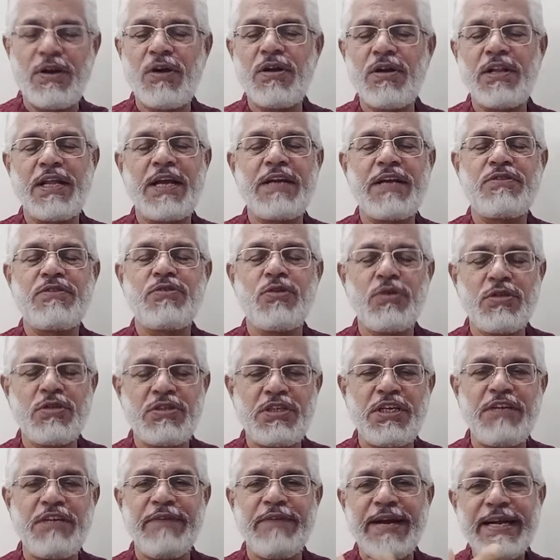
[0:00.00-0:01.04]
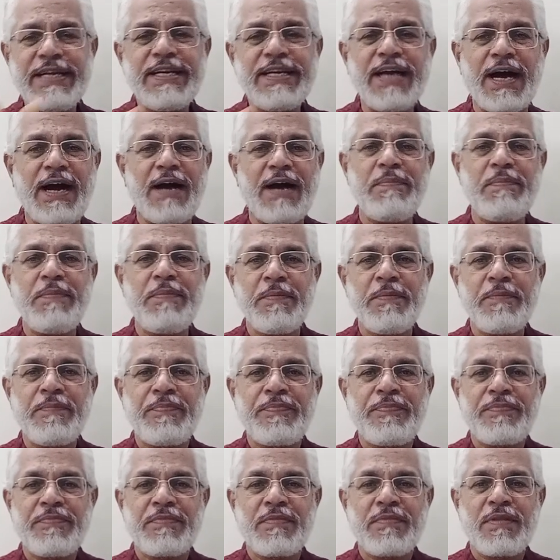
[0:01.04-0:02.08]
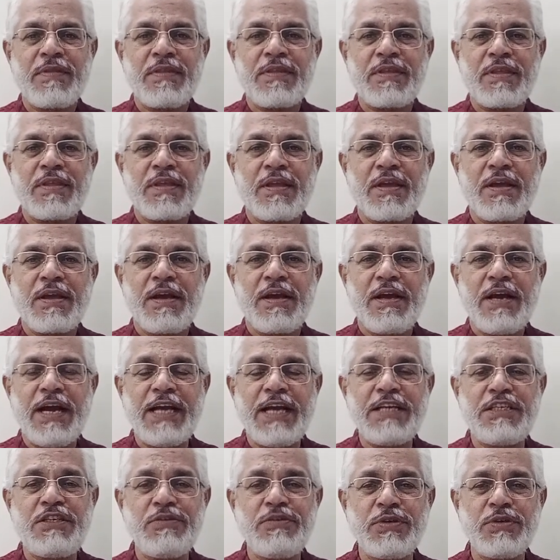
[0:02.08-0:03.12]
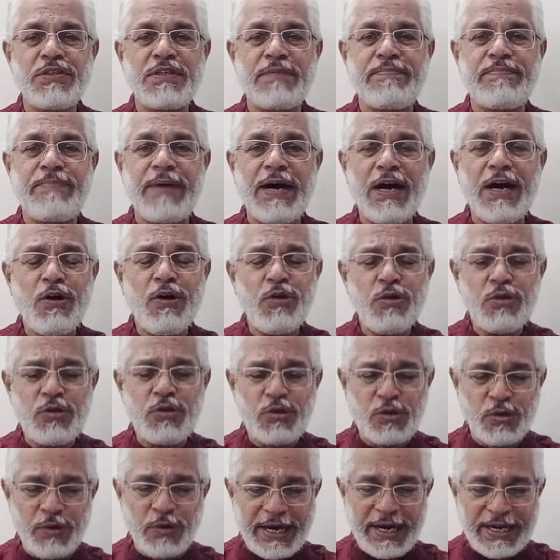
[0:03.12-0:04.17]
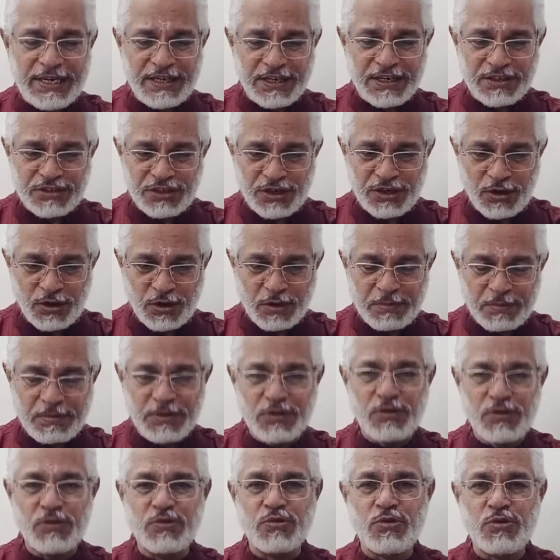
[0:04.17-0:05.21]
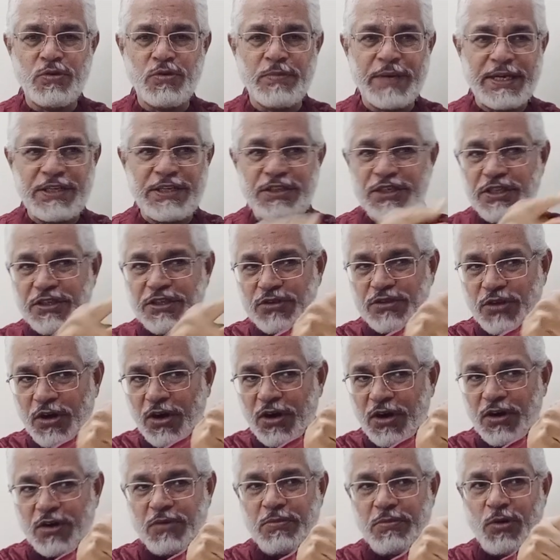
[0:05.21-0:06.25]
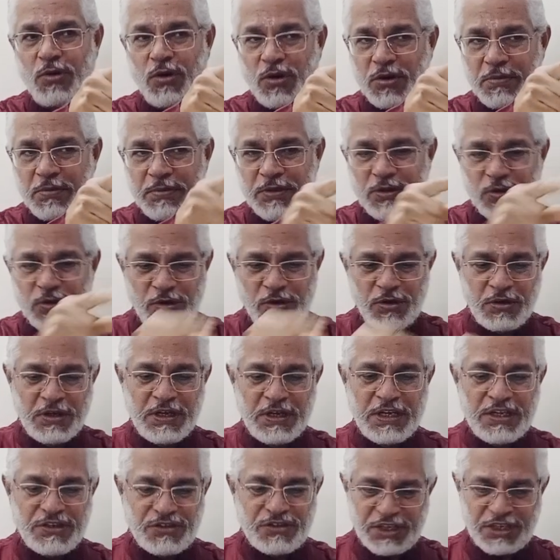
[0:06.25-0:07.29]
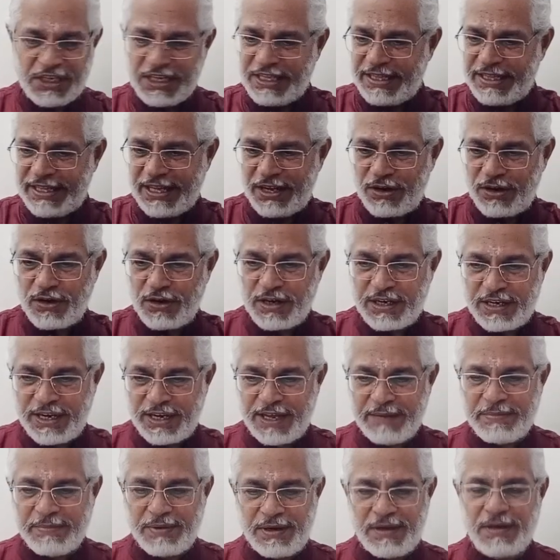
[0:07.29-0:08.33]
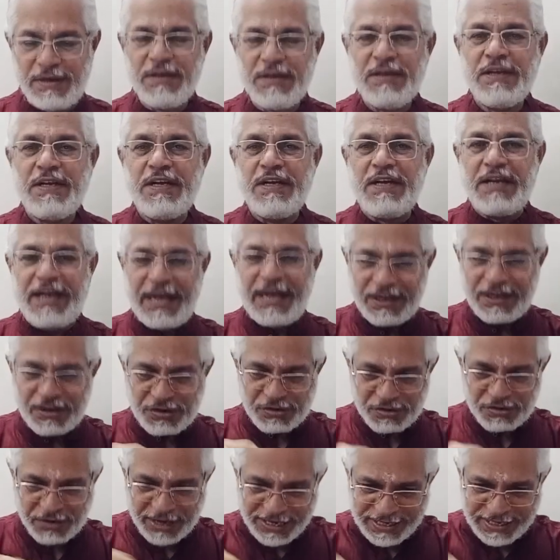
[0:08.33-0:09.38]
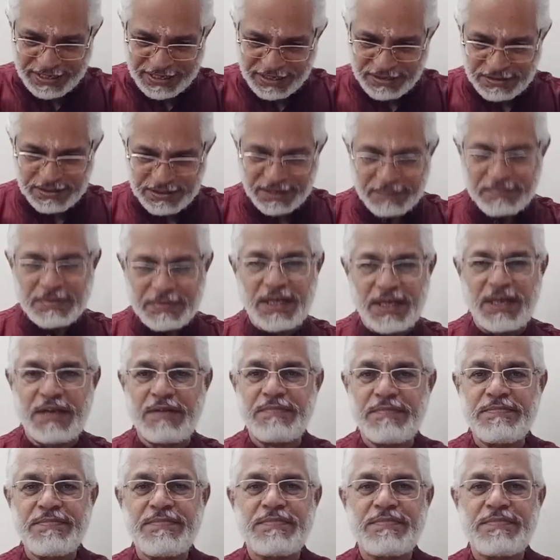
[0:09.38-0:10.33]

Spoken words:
and all that. So she went up and she was about to enter Sri Aurobindo's room and she saw Aurobindo sitting there on a table and writing something.